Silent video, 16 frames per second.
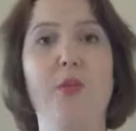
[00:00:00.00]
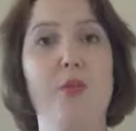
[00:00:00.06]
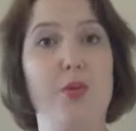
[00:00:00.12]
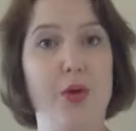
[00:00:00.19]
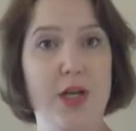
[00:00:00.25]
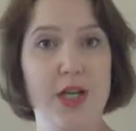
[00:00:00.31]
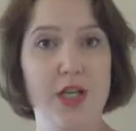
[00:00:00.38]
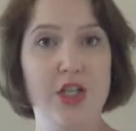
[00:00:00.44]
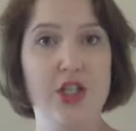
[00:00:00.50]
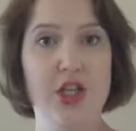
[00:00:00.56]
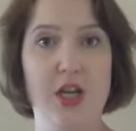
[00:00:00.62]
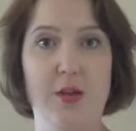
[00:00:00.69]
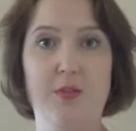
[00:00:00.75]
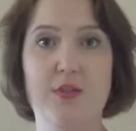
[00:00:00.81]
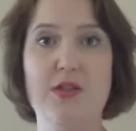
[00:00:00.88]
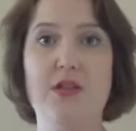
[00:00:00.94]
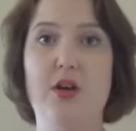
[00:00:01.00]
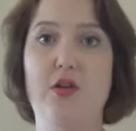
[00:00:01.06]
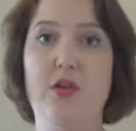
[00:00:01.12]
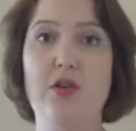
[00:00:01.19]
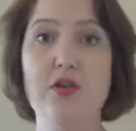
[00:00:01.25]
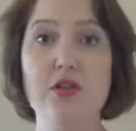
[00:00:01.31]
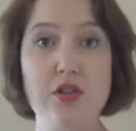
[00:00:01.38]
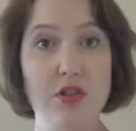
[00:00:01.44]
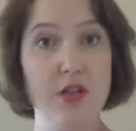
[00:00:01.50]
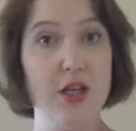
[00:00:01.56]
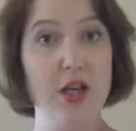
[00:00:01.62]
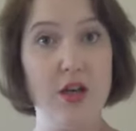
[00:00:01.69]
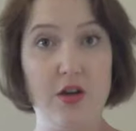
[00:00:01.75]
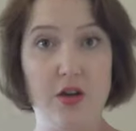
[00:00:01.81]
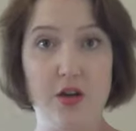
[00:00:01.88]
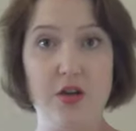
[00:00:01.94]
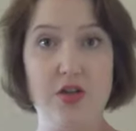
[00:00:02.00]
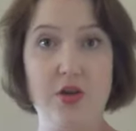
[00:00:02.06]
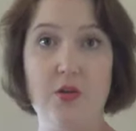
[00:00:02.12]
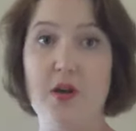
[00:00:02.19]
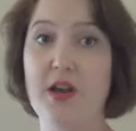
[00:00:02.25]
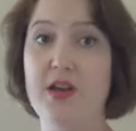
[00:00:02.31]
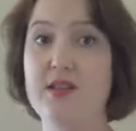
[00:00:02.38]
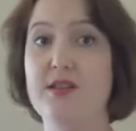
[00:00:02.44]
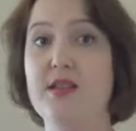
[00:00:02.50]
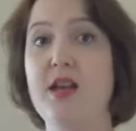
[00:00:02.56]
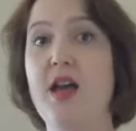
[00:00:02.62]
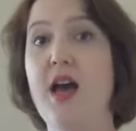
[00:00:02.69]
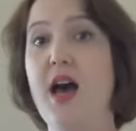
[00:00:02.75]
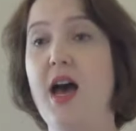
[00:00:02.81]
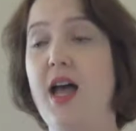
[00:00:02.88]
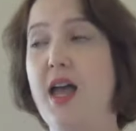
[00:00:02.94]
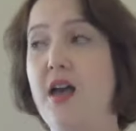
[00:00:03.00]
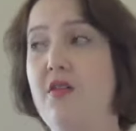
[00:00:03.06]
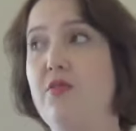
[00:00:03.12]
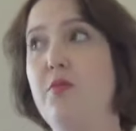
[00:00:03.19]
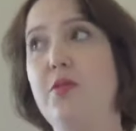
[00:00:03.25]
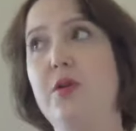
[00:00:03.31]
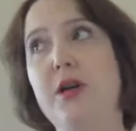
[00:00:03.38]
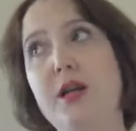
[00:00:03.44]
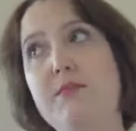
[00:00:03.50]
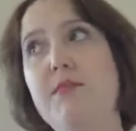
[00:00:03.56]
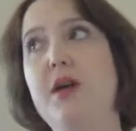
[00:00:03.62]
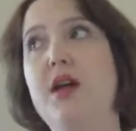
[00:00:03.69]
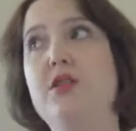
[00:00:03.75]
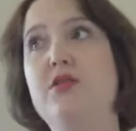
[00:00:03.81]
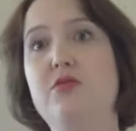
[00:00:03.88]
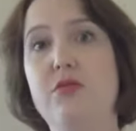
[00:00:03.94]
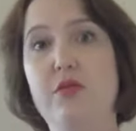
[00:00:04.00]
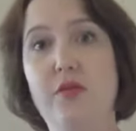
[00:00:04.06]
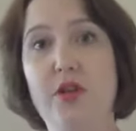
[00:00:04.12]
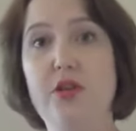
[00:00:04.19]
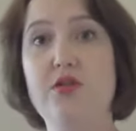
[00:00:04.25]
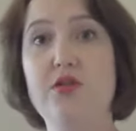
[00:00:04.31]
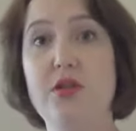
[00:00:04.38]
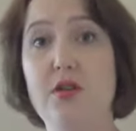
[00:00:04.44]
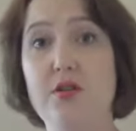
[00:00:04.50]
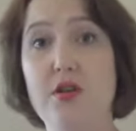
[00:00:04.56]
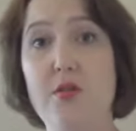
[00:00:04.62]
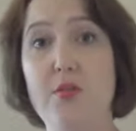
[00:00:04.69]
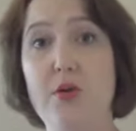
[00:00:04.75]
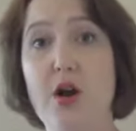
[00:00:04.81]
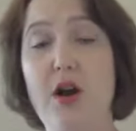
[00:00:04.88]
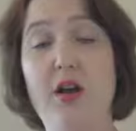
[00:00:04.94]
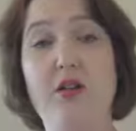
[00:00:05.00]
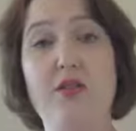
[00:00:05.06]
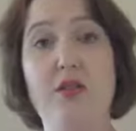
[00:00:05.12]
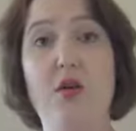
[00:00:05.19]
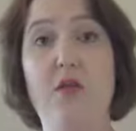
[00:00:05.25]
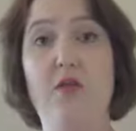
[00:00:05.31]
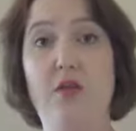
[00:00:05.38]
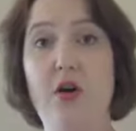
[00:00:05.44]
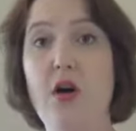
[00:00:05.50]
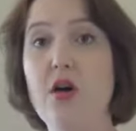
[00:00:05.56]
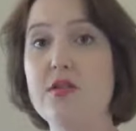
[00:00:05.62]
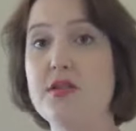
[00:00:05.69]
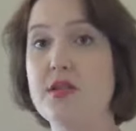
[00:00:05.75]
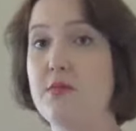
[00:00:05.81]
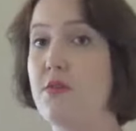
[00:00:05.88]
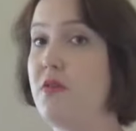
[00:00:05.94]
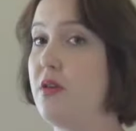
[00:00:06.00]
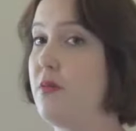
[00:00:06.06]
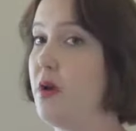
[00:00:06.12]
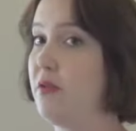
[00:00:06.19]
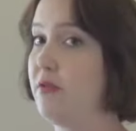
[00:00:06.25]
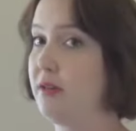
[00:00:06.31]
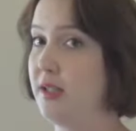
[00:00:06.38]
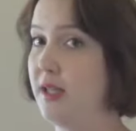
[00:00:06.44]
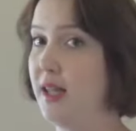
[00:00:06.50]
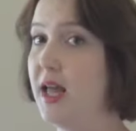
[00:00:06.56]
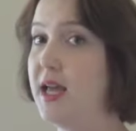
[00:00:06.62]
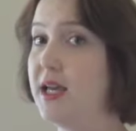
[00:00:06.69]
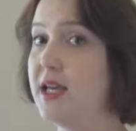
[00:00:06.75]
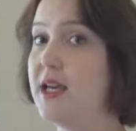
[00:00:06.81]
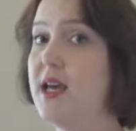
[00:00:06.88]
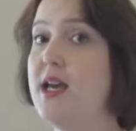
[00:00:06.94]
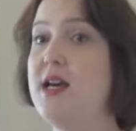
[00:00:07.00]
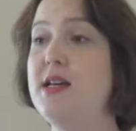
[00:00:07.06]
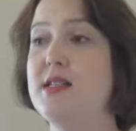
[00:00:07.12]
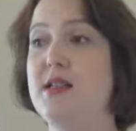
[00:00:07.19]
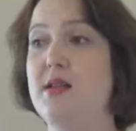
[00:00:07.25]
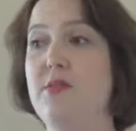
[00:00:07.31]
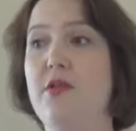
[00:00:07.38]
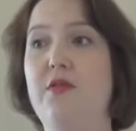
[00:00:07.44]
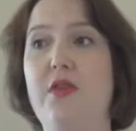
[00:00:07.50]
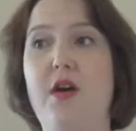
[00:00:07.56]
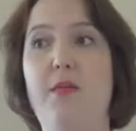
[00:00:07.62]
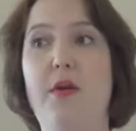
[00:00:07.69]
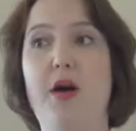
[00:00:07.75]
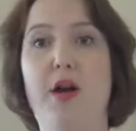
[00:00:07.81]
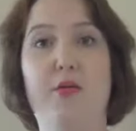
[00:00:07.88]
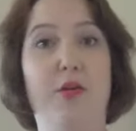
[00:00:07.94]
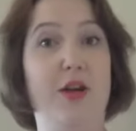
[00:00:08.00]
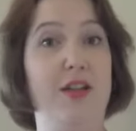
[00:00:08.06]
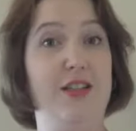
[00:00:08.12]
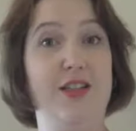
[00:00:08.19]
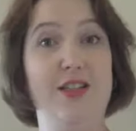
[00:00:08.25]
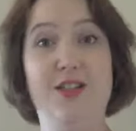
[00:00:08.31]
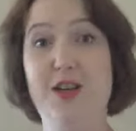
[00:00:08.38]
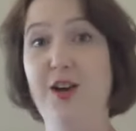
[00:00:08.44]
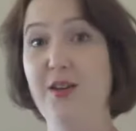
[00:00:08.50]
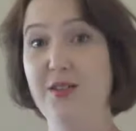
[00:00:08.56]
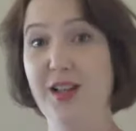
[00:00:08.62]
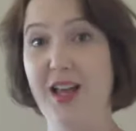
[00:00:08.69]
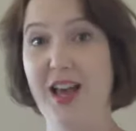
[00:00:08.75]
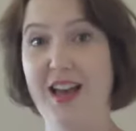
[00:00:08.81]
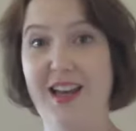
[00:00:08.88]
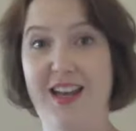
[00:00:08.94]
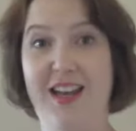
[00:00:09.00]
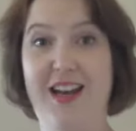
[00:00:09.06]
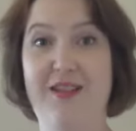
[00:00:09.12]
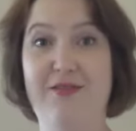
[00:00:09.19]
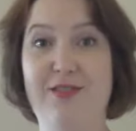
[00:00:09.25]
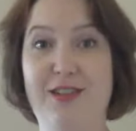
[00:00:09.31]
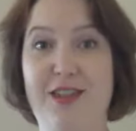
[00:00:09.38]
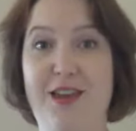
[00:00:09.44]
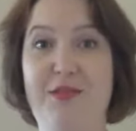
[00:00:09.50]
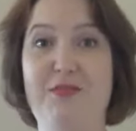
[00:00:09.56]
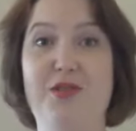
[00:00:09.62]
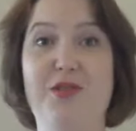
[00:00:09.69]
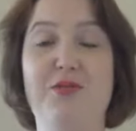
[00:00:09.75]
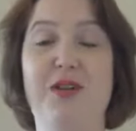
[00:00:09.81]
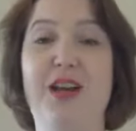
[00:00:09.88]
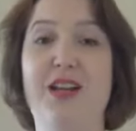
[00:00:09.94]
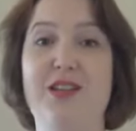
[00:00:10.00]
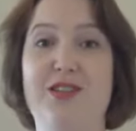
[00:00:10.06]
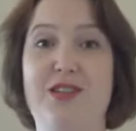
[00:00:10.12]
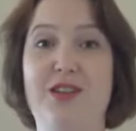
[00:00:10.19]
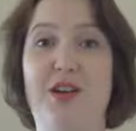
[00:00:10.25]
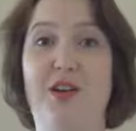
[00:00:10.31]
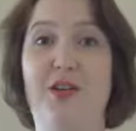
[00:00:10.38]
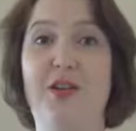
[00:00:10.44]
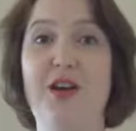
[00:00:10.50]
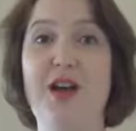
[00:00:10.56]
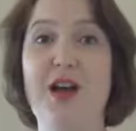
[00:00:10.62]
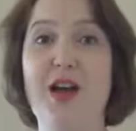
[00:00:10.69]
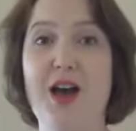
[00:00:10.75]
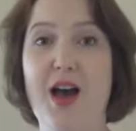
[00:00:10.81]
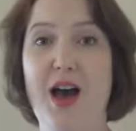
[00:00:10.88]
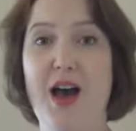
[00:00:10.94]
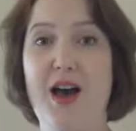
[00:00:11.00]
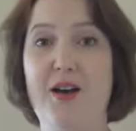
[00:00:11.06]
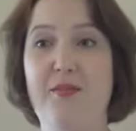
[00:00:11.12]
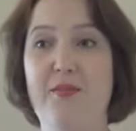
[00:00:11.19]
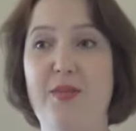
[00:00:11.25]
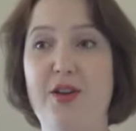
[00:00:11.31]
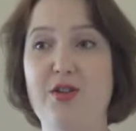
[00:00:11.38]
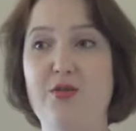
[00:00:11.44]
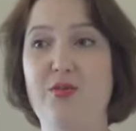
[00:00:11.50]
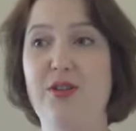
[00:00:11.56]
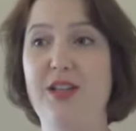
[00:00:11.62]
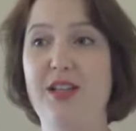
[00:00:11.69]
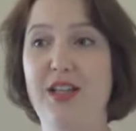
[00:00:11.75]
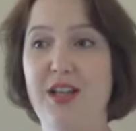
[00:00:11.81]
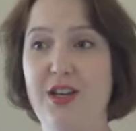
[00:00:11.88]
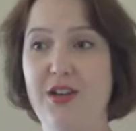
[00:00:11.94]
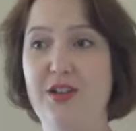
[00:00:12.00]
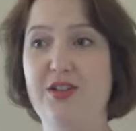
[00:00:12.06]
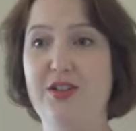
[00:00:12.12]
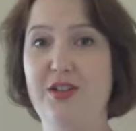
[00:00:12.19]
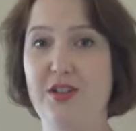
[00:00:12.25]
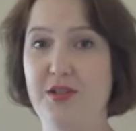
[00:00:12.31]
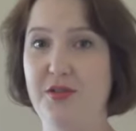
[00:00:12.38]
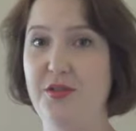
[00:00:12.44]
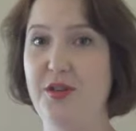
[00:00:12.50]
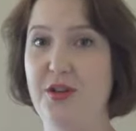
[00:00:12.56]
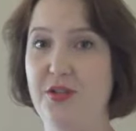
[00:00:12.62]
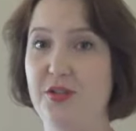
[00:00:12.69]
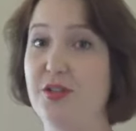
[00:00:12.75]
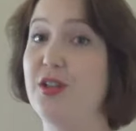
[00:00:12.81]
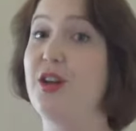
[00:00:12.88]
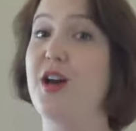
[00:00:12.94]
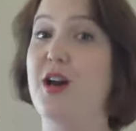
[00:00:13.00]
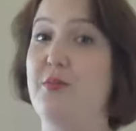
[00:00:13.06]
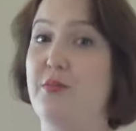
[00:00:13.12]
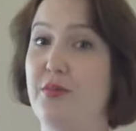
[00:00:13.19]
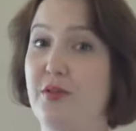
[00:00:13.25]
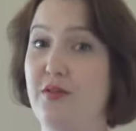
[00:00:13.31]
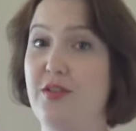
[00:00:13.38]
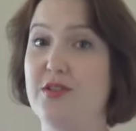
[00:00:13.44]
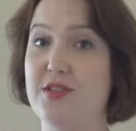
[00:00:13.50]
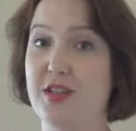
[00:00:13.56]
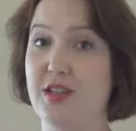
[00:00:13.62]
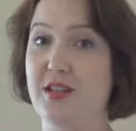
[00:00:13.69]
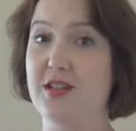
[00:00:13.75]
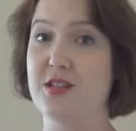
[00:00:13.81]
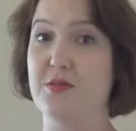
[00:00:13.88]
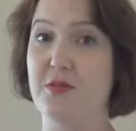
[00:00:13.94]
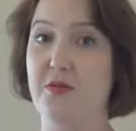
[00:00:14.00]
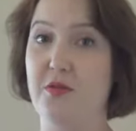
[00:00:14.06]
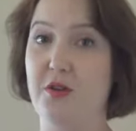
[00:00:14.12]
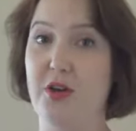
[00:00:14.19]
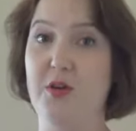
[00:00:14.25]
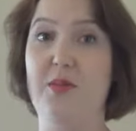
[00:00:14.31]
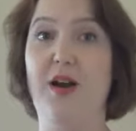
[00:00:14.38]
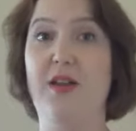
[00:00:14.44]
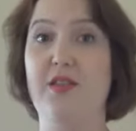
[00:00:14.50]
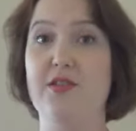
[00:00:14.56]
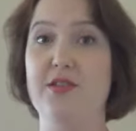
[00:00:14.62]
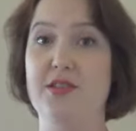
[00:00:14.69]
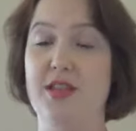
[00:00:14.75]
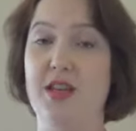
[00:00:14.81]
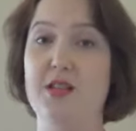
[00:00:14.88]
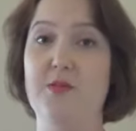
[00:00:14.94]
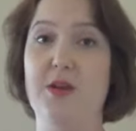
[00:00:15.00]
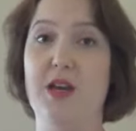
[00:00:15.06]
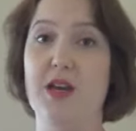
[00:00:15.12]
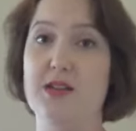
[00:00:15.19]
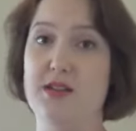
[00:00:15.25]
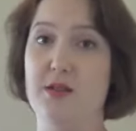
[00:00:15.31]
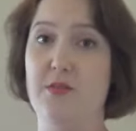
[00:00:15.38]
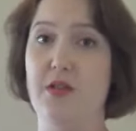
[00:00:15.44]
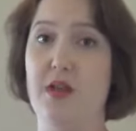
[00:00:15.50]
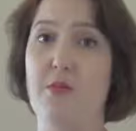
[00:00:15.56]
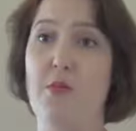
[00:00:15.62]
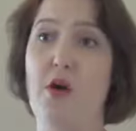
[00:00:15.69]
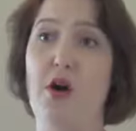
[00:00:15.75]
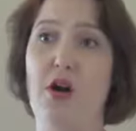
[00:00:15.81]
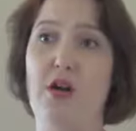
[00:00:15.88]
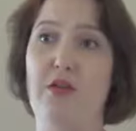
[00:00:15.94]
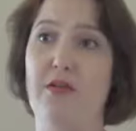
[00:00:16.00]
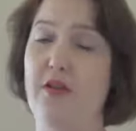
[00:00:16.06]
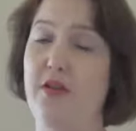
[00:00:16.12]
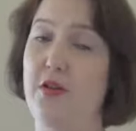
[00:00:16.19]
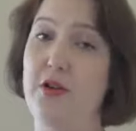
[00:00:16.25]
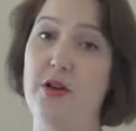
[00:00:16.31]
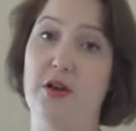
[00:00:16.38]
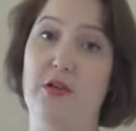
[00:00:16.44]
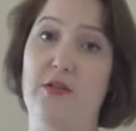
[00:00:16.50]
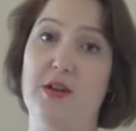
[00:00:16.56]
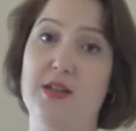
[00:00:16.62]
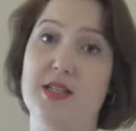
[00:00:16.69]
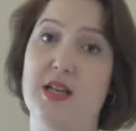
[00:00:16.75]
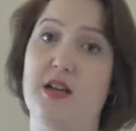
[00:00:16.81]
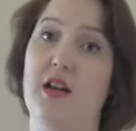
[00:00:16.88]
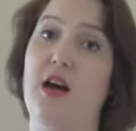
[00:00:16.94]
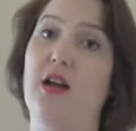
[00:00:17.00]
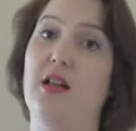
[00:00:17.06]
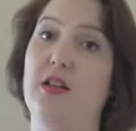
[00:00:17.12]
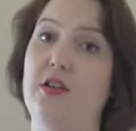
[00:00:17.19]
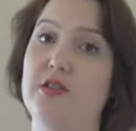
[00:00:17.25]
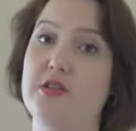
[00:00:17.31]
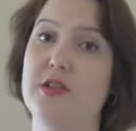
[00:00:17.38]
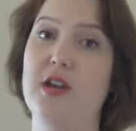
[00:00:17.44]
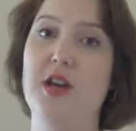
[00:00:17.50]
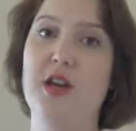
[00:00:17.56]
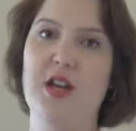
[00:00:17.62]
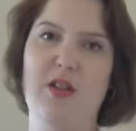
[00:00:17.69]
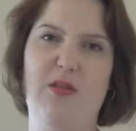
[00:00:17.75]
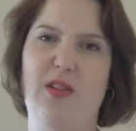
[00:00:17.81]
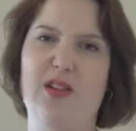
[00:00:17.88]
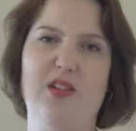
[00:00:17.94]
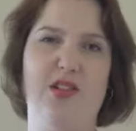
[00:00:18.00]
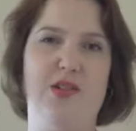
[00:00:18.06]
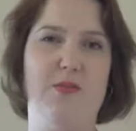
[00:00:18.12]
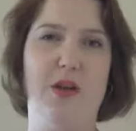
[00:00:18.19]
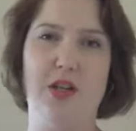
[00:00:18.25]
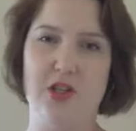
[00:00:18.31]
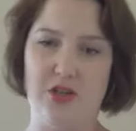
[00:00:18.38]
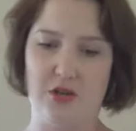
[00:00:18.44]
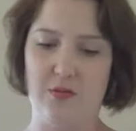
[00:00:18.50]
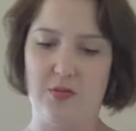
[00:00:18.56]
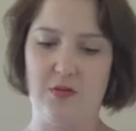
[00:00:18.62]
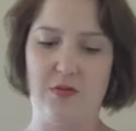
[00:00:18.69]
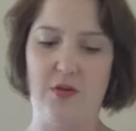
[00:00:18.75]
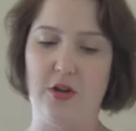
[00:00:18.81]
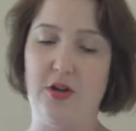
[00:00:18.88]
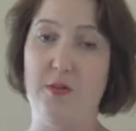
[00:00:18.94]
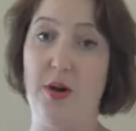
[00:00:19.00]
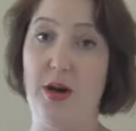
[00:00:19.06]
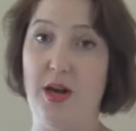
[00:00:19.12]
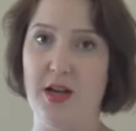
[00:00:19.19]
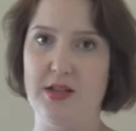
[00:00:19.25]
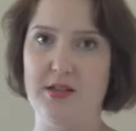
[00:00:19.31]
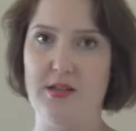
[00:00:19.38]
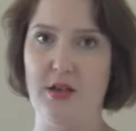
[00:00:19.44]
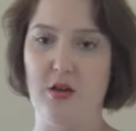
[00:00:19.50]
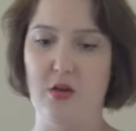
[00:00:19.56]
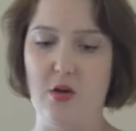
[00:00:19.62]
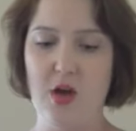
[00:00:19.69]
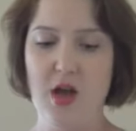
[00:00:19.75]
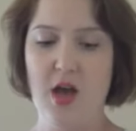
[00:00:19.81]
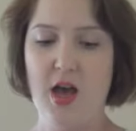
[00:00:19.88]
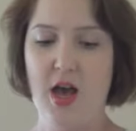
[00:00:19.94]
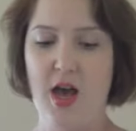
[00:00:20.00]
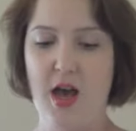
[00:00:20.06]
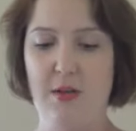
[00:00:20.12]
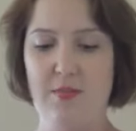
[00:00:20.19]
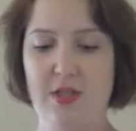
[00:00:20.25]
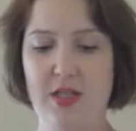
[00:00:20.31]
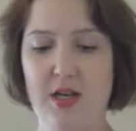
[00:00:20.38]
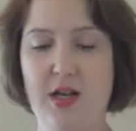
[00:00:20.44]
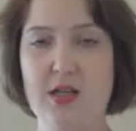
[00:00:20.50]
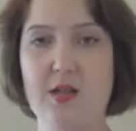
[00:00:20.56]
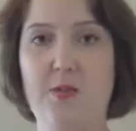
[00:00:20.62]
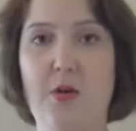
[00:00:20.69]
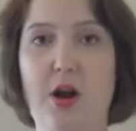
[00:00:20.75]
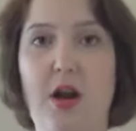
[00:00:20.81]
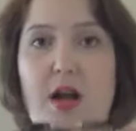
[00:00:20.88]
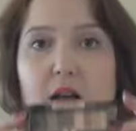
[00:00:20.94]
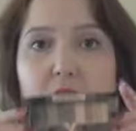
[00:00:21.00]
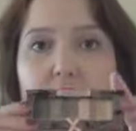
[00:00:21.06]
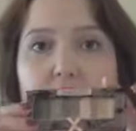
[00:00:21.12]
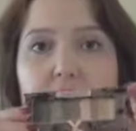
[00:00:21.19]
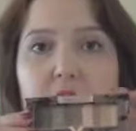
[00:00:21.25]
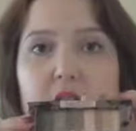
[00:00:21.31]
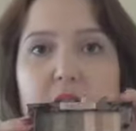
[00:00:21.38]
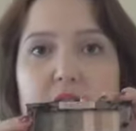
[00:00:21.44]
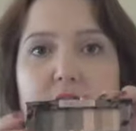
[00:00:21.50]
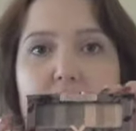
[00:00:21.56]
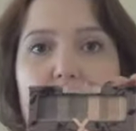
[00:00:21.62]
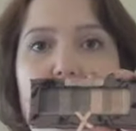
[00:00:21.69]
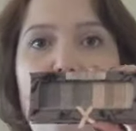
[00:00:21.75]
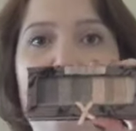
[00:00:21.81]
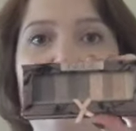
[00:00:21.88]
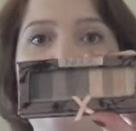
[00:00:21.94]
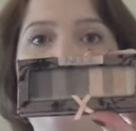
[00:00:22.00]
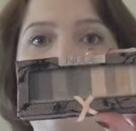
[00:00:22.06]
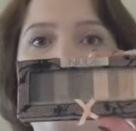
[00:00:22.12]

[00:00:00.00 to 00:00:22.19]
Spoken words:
Pretty cheap, so usually a good choice. I have pretty mixed reviews on their products overall. Some of them I really like, some of them I really don't like, and everything in between. So it's really good to, you know, look up reviews like this before you buy those things, because some of them are, you know, around $10. You want to just make sure before you buy. So today's product looks like this.